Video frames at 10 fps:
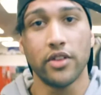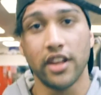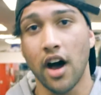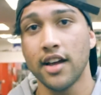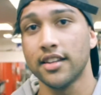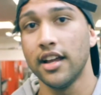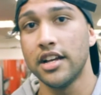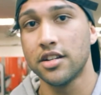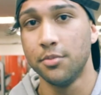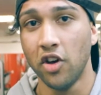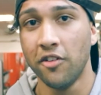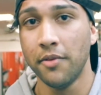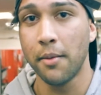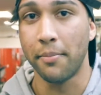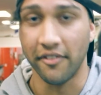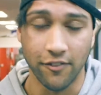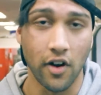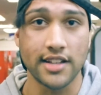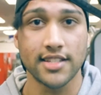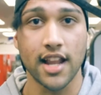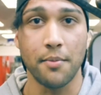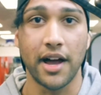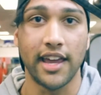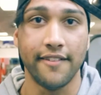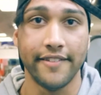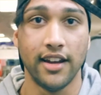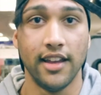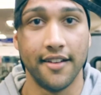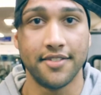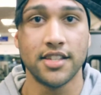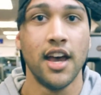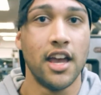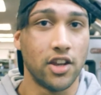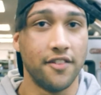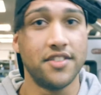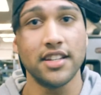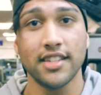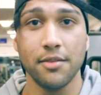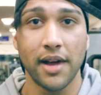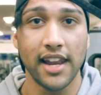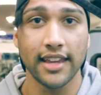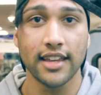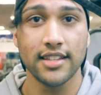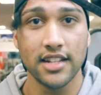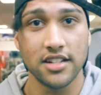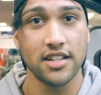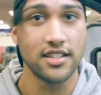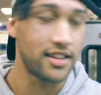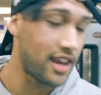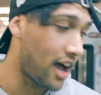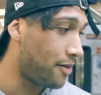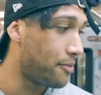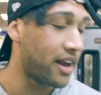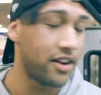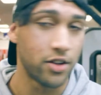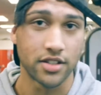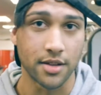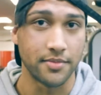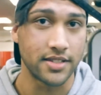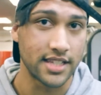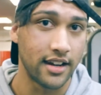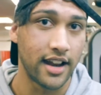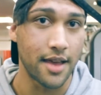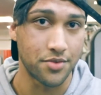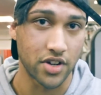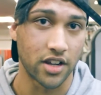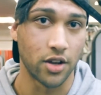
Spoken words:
with an isolation movement before I start my heavier lifts. You've just seen my leg extensions. Now I'm about to do some seated hamstring